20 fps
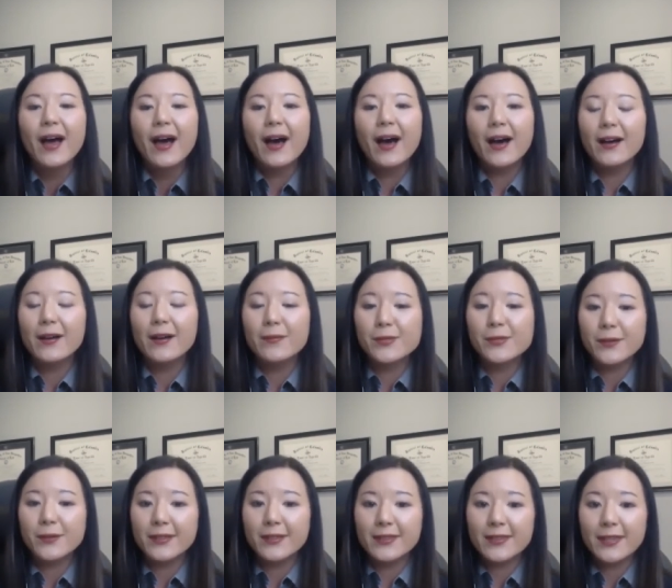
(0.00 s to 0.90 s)
um,
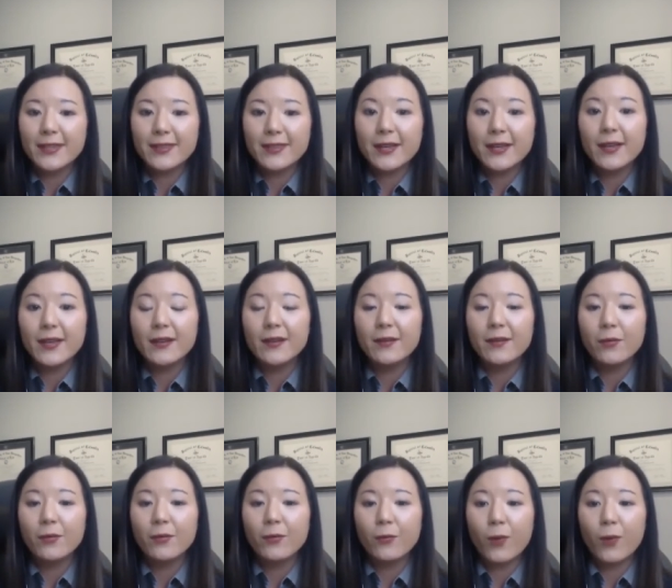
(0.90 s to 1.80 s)
so I think that
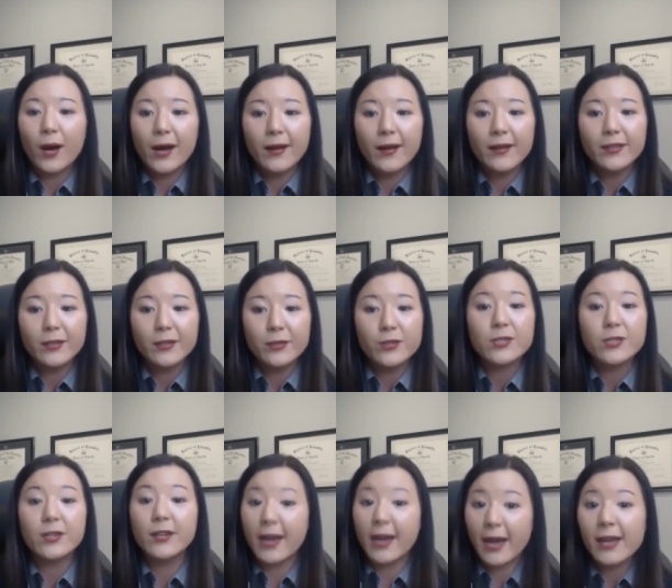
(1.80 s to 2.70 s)
while you
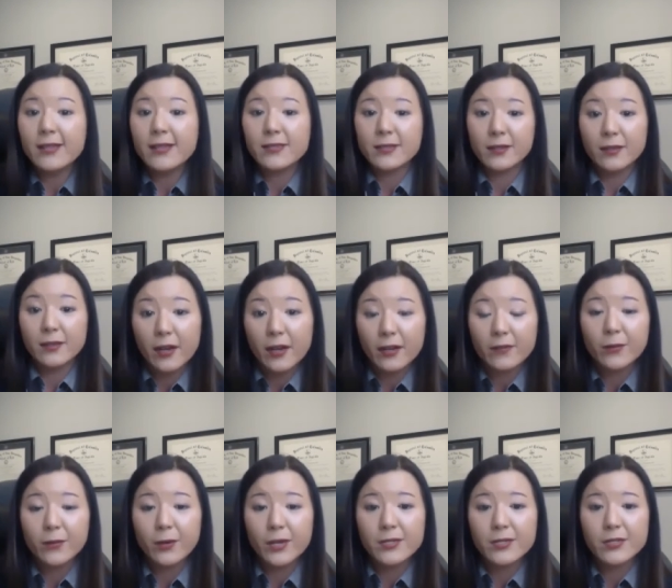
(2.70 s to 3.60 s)
should ask a lot of
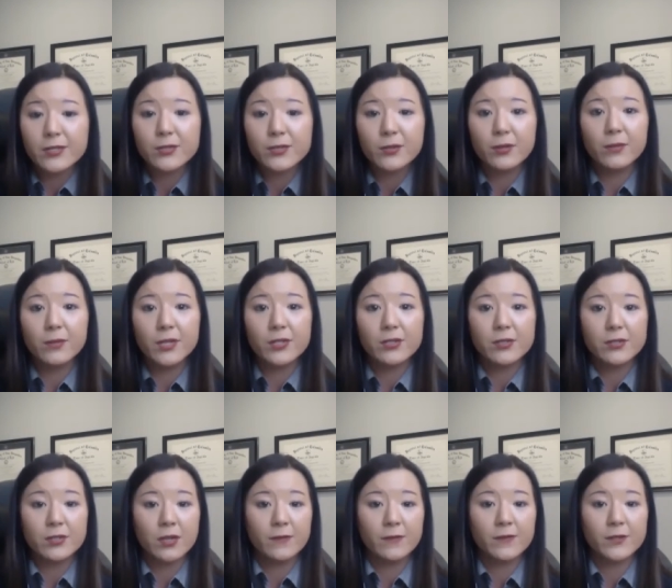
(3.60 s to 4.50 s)
questions to
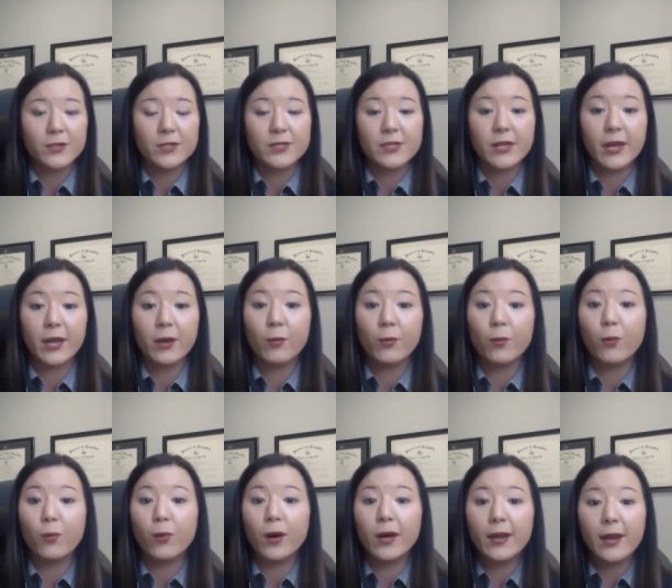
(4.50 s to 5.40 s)
admissions officers, like
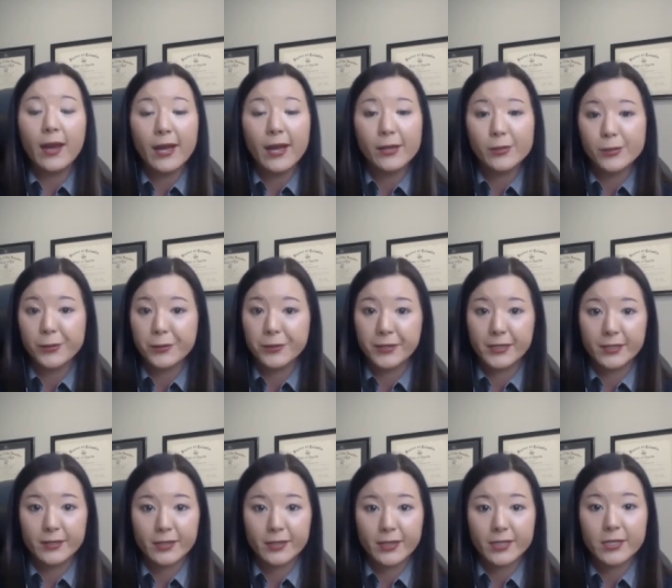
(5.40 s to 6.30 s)
what
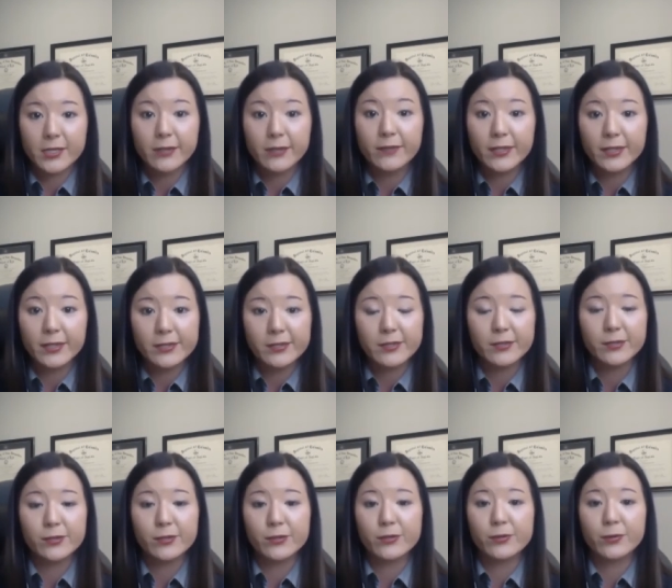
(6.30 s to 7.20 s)
extracurricular activities
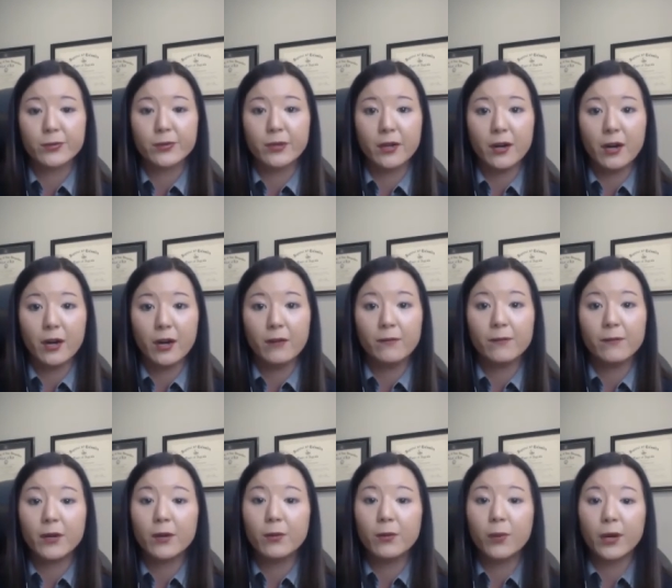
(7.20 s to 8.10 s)
does your school
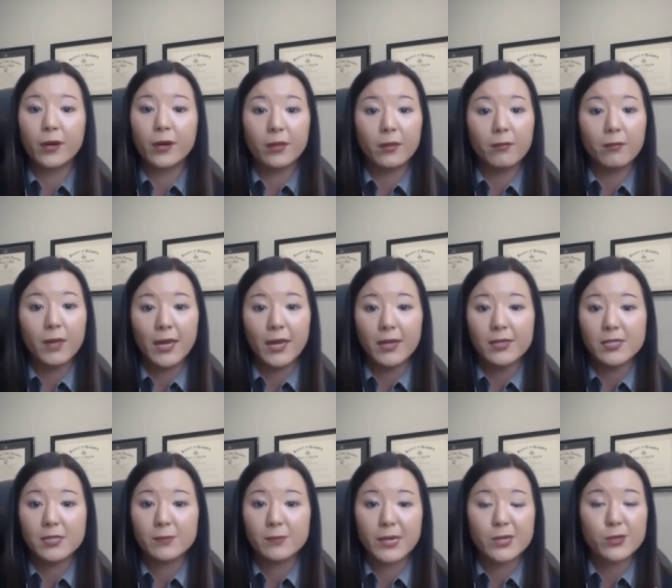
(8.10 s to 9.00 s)
offer what are the
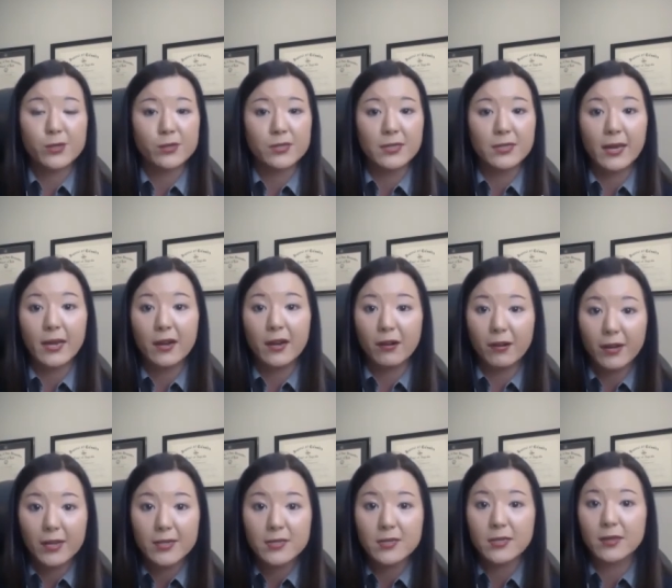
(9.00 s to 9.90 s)
main specialty
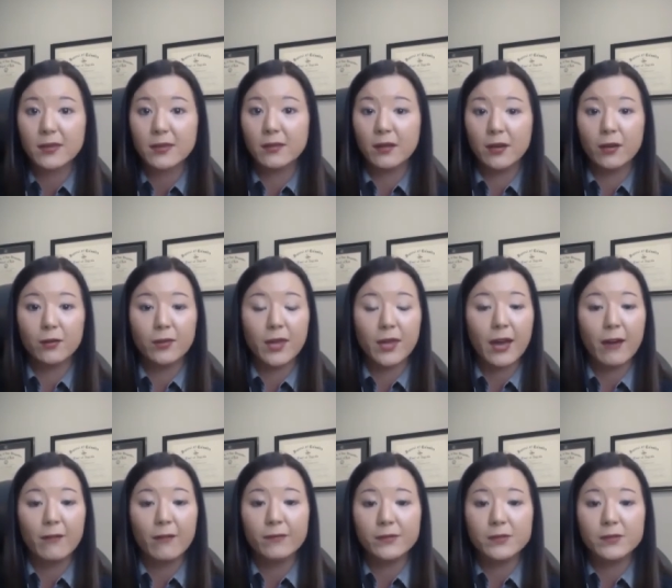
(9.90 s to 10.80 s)
areas that you know they
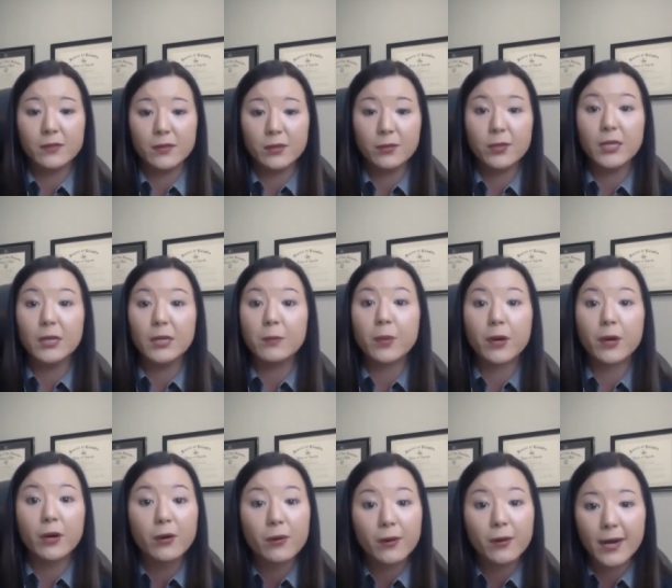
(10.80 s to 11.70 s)
have unique
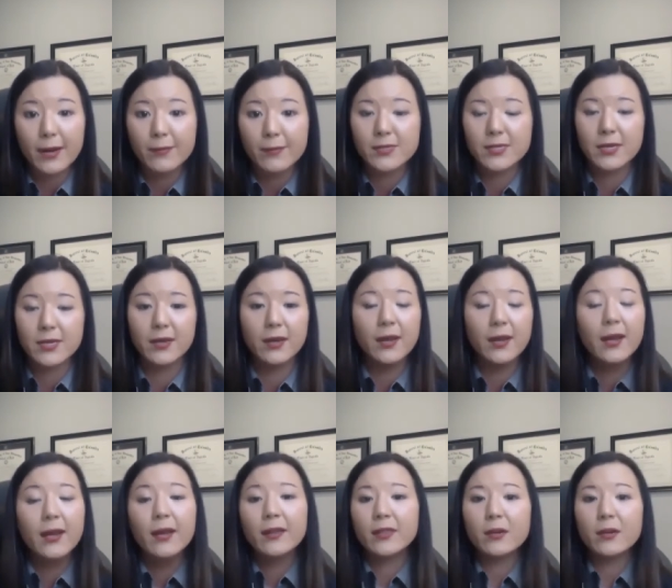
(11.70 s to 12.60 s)
programs in
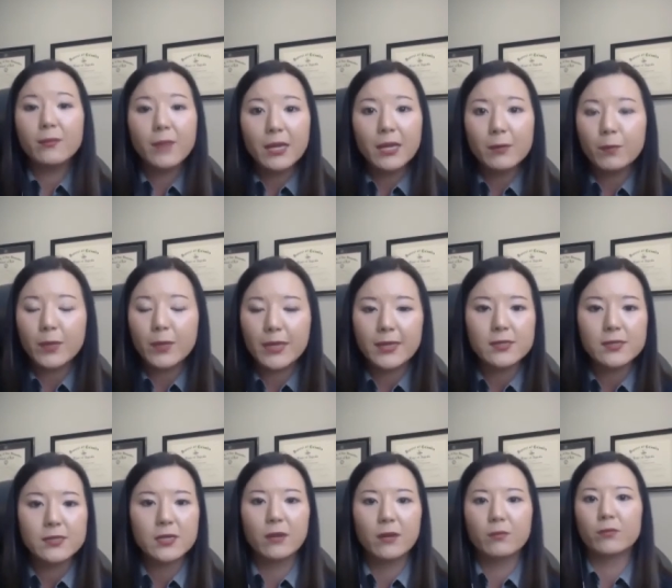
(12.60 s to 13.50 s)
there might be
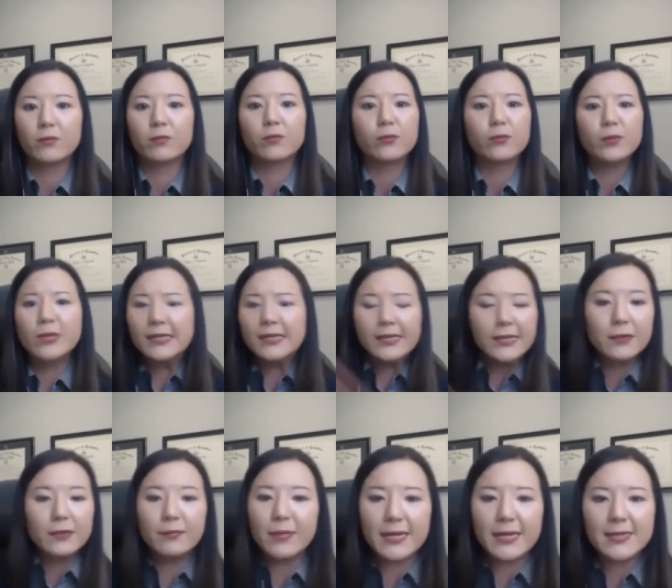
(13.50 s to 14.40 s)
some really
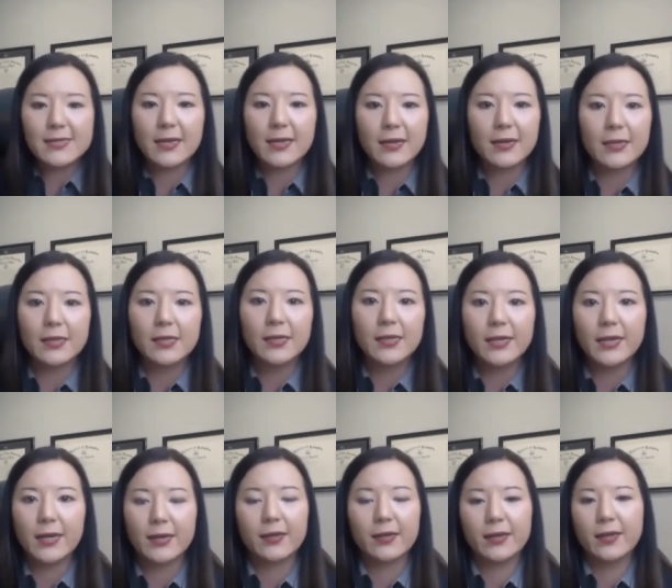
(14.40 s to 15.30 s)
amazing
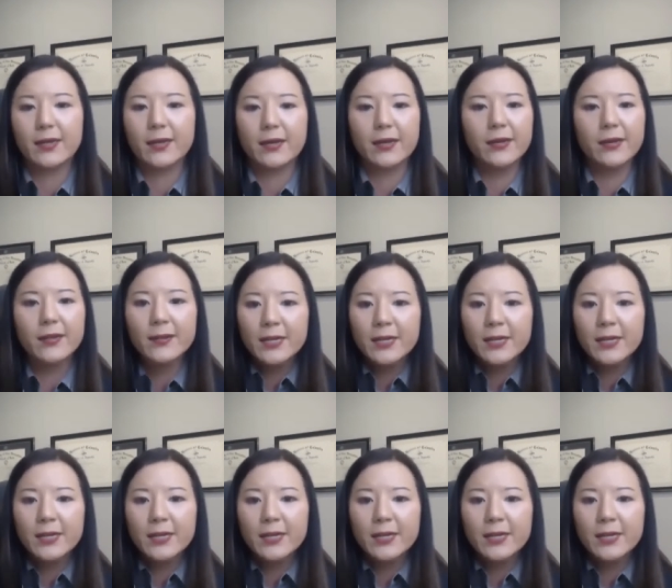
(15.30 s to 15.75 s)
clinic like a